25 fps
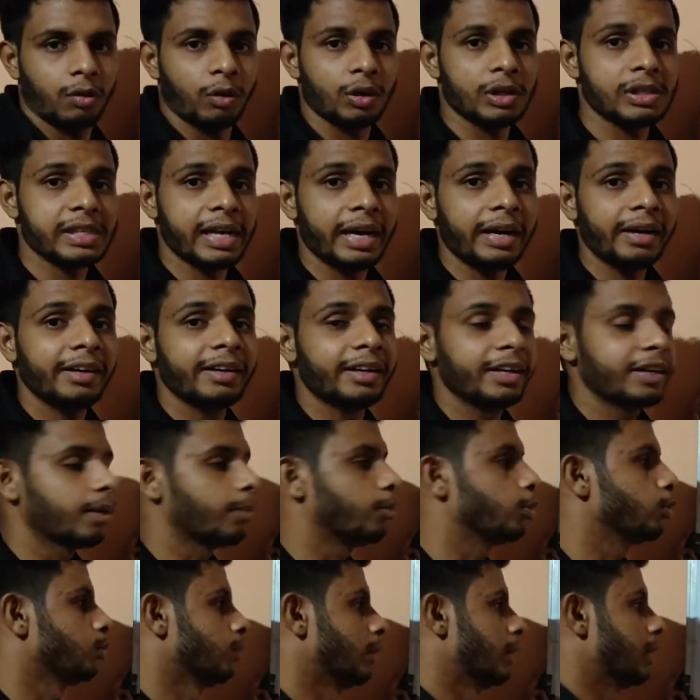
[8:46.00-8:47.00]
What is that?
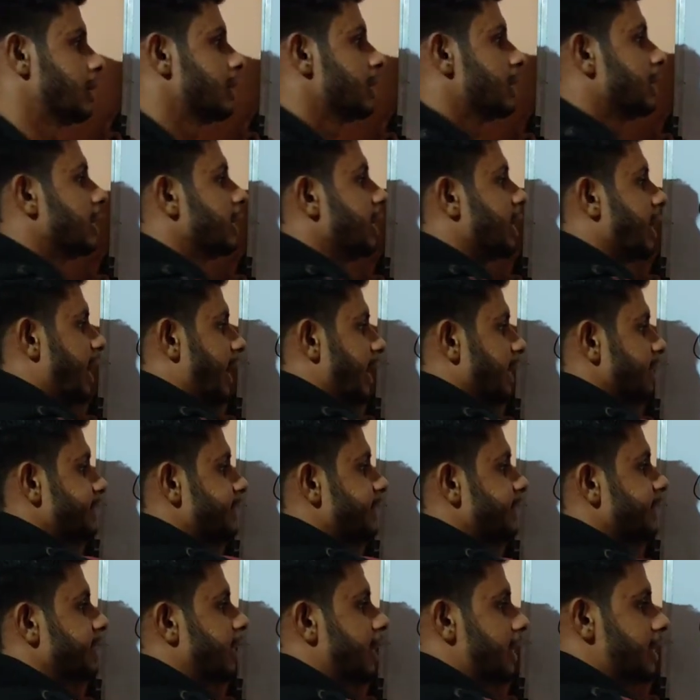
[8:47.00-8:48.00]
TWA.
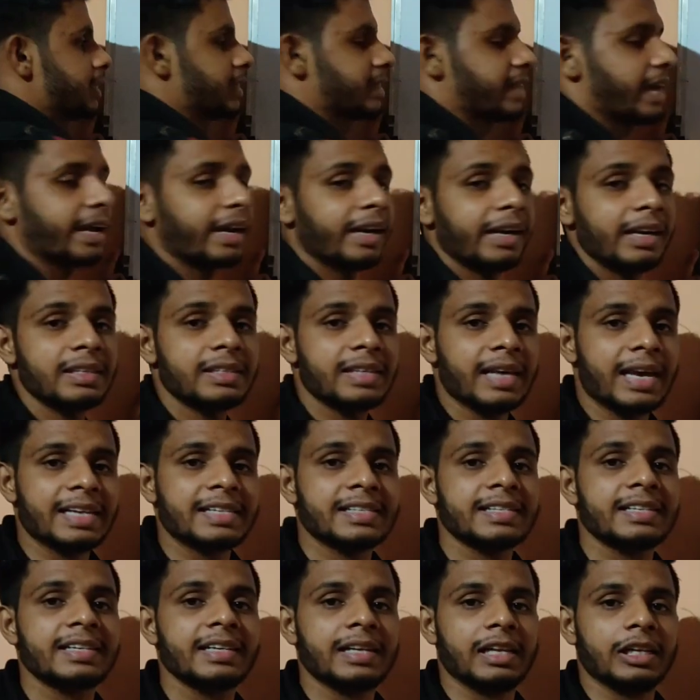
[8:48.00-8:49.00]
STEL, second is
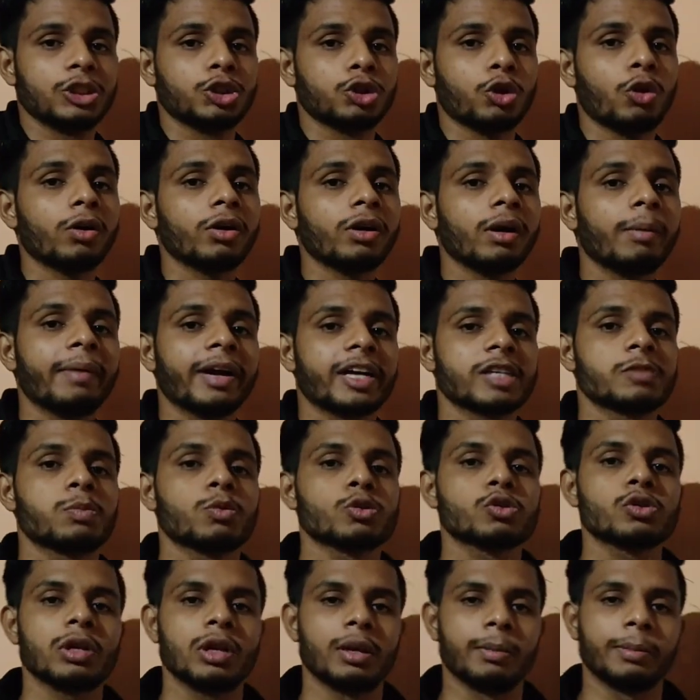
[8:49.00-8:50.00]
STEL, short-term
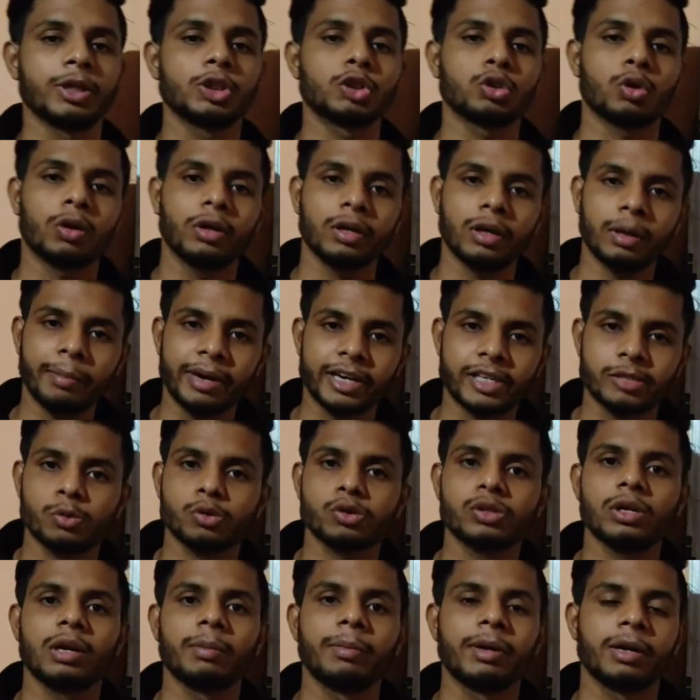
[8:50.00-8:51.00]
exposure limit. Short-term
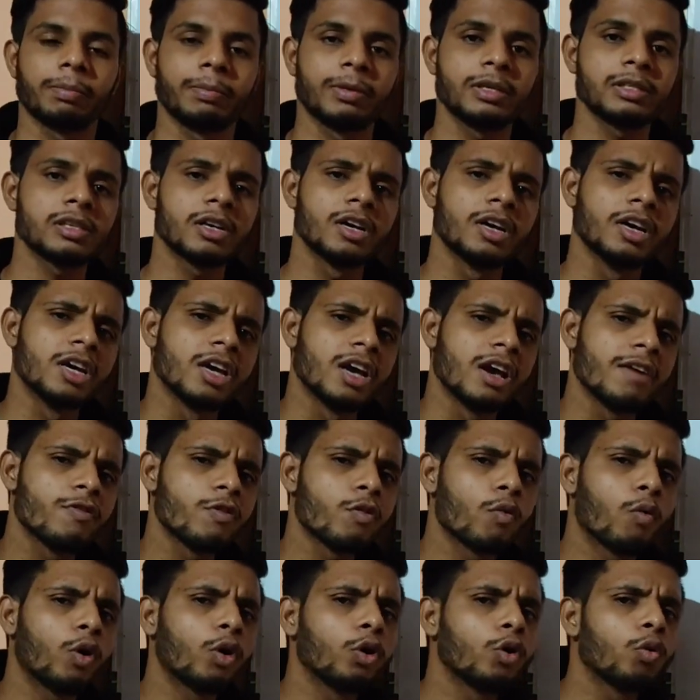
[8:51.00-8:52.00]
exposure limit means
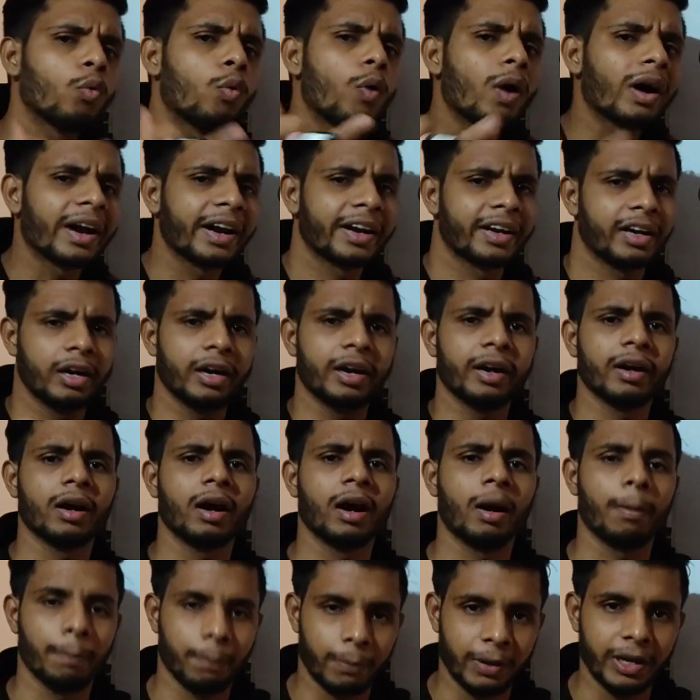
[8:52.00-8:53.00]
if you want to work at
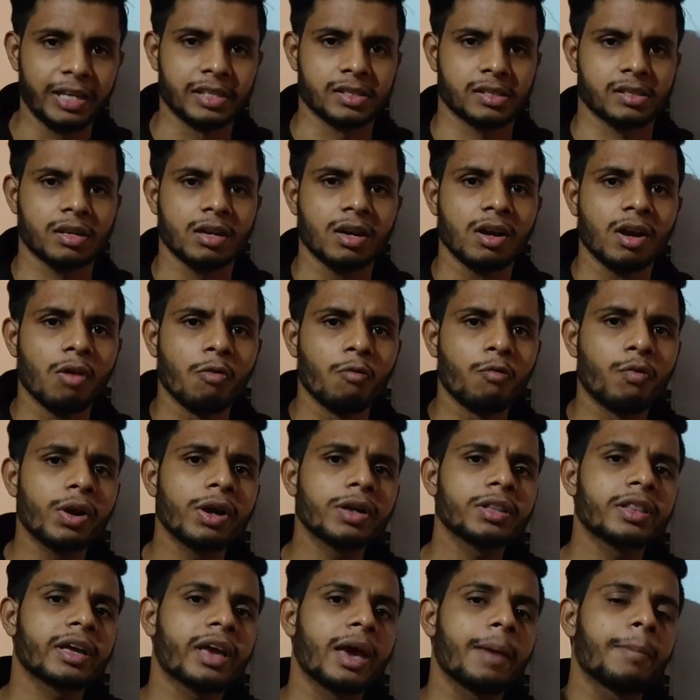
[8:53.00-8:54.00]
a place
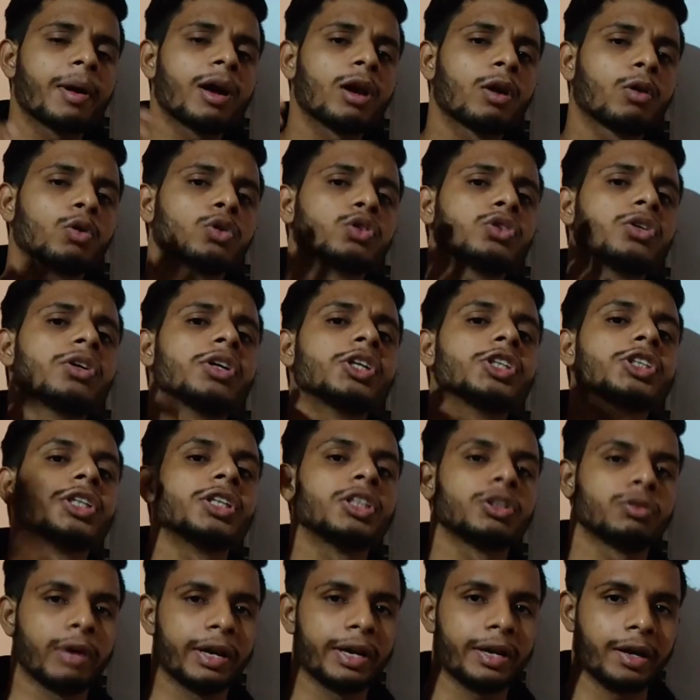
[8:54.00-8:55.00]
where the chemical
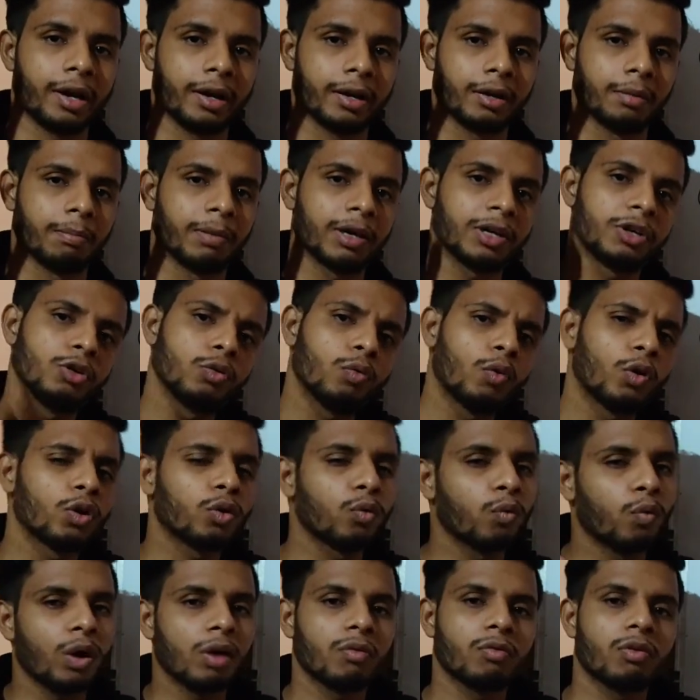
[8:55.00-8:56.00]
concentration is very high, but you
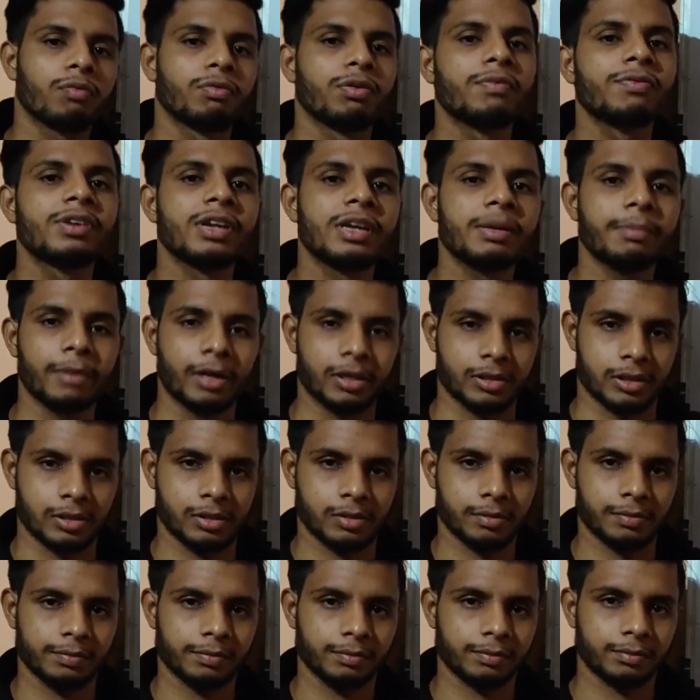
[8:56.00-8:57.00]
want to work for 15
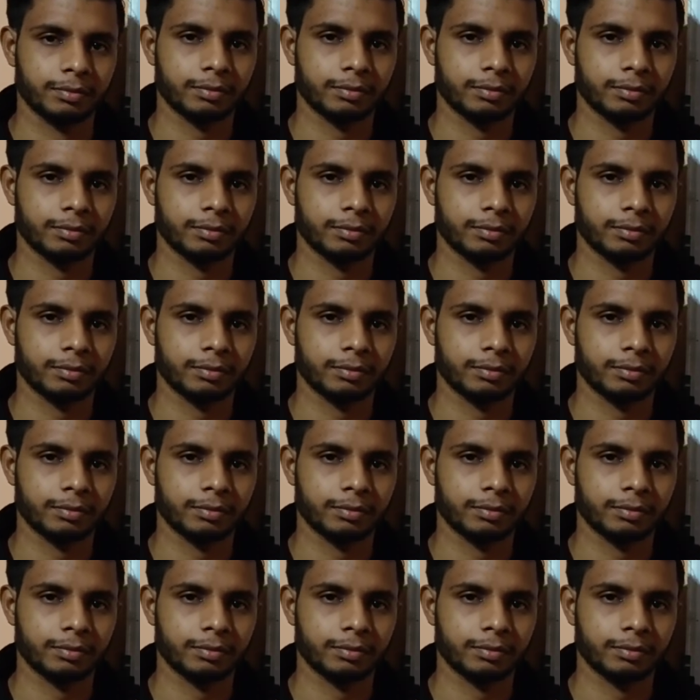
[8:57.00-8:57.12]
minutes,